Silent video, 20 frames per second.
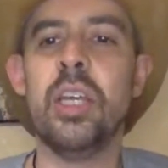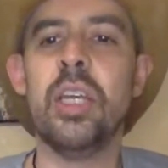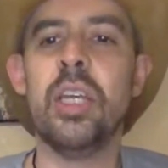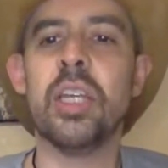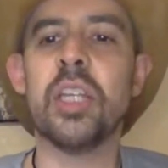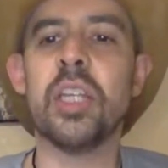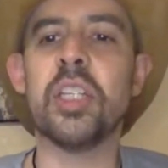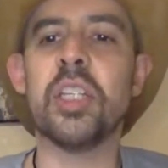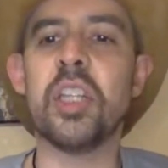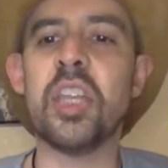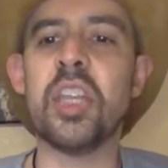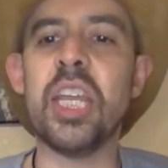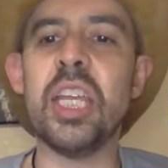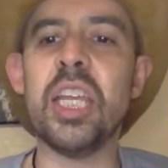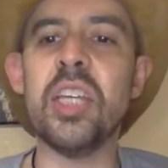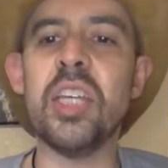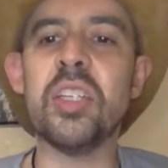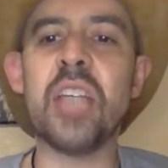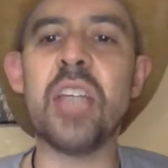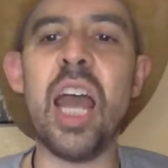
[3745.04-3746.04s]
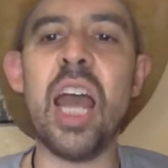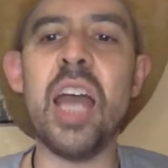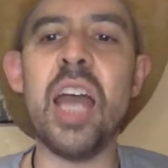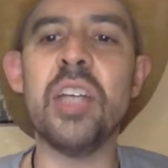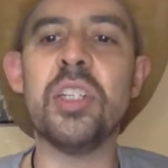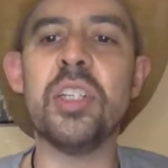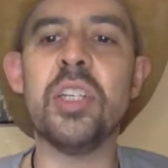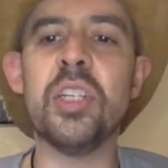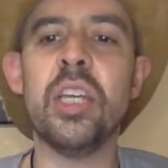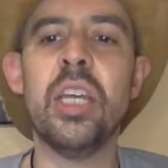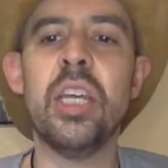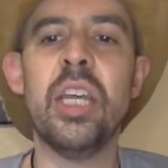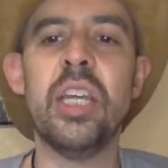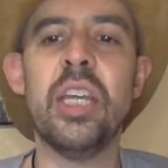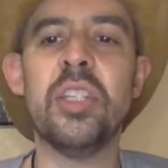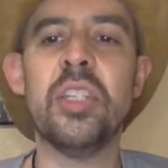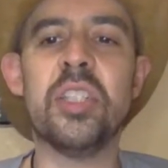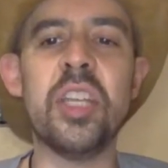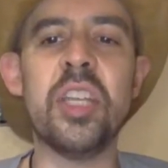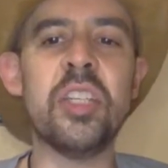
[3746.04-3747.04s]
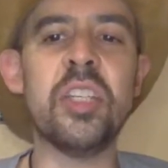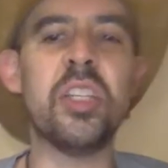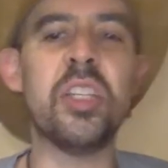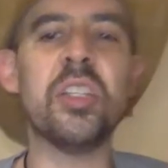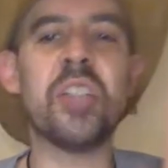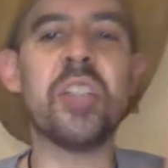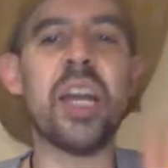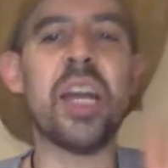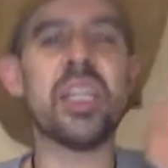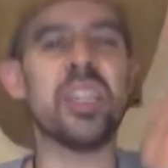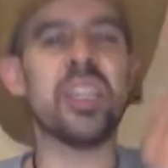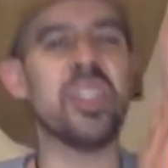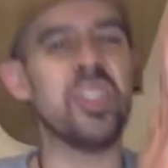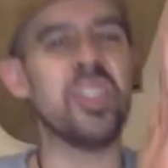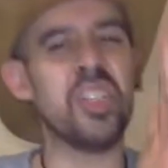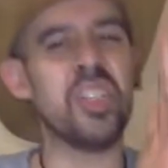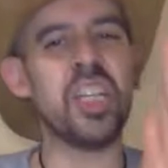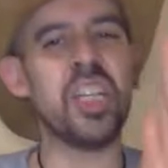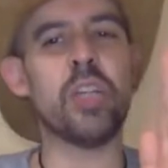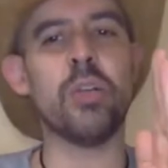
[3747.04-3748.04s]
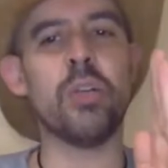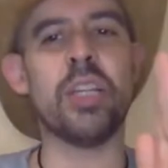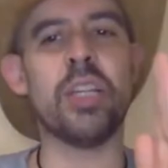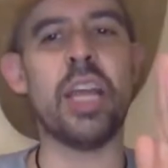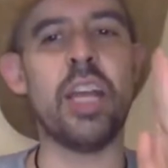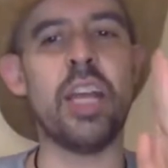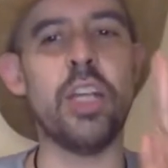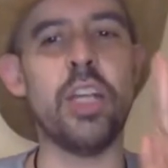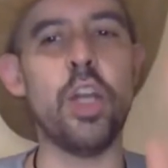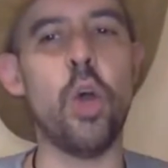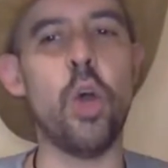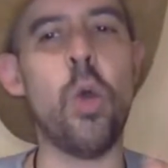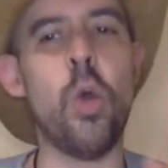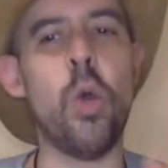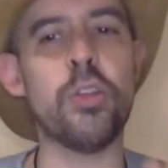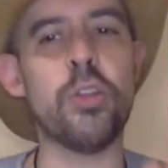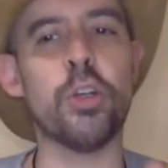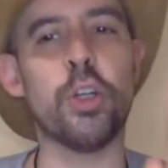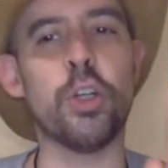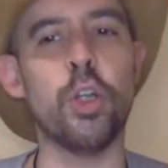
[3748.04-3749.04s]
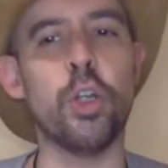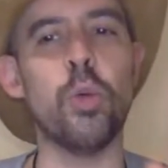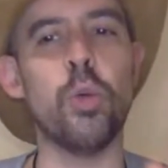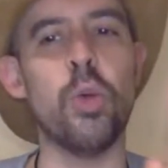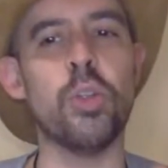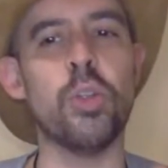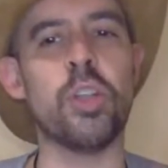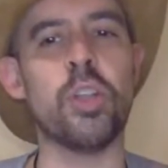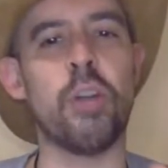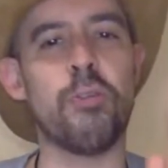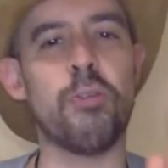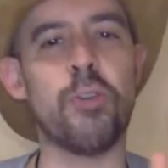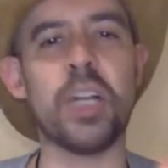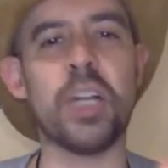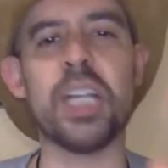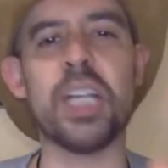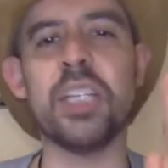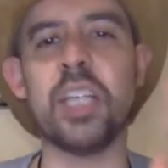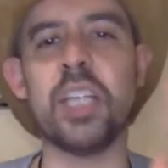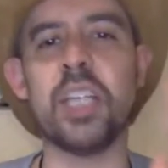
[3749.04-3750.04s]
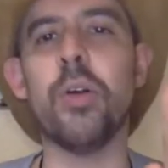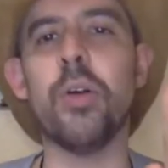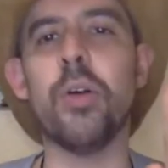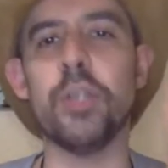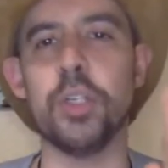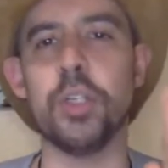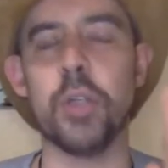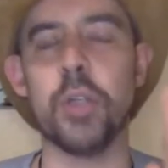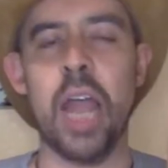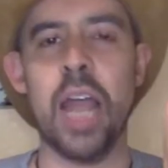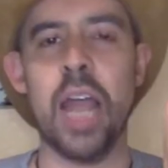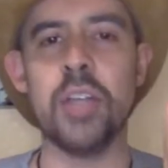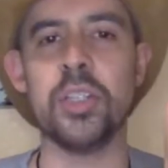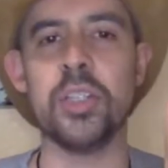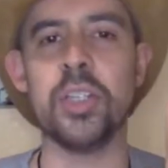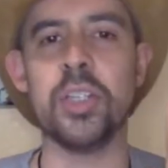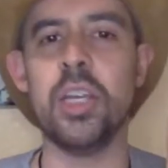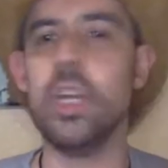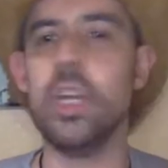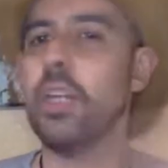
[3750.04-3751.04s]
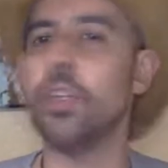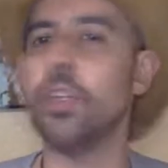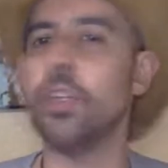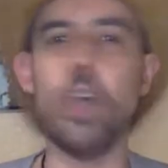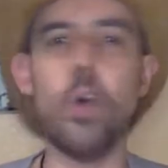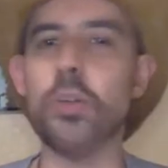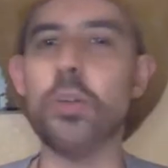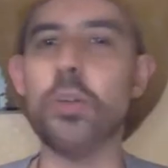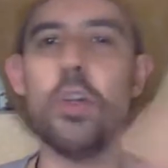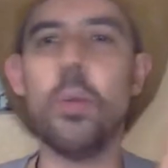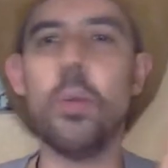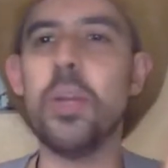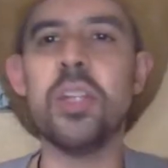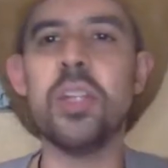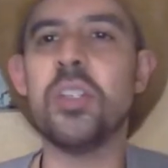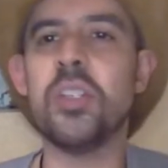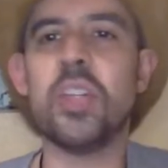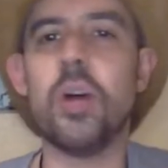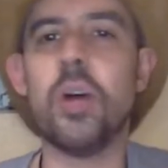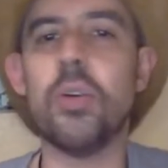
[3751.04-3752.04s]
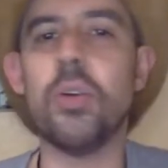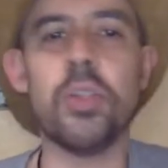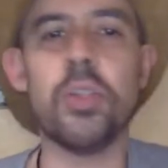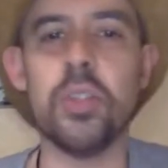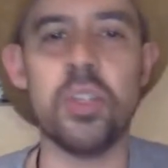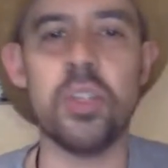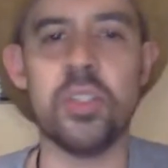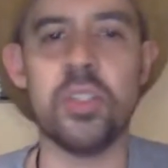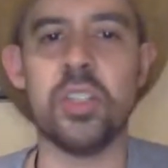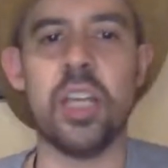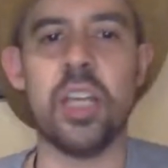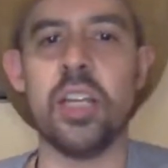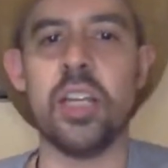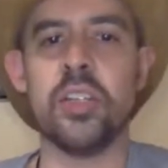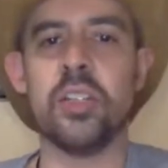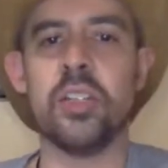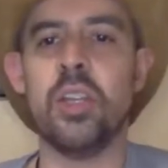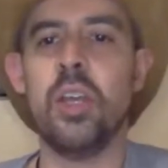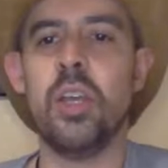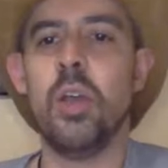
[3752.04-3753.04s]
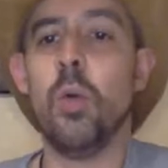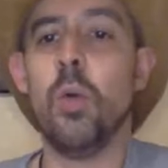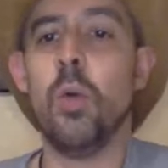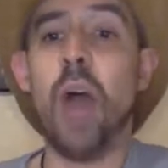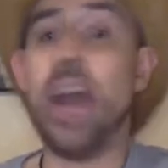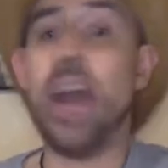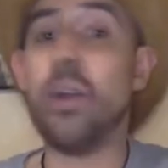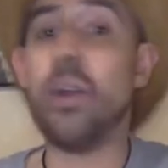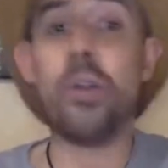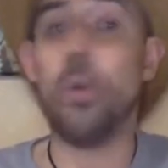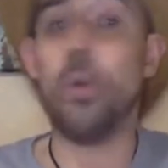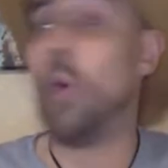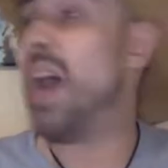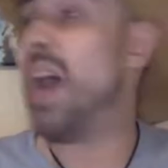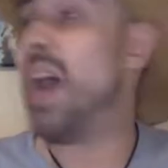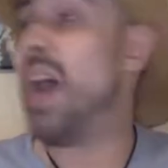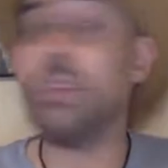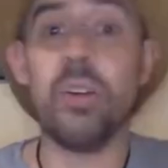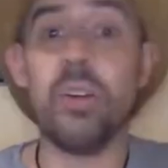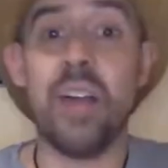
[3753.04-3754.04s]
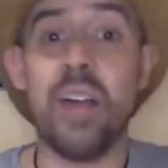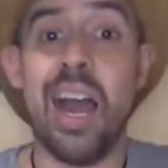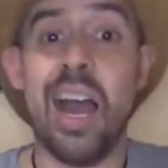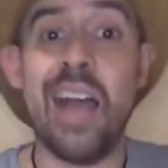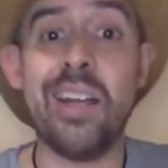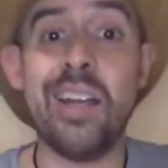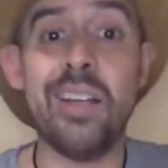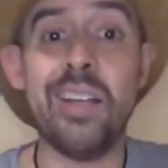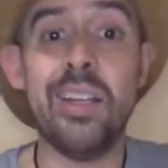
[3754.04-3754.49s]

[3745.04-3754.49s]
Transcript: Because the thing is, guys, is this is like the secret that no other gurus are freaking telling you guys. Nobody is telling you these things. I don't know why they're not.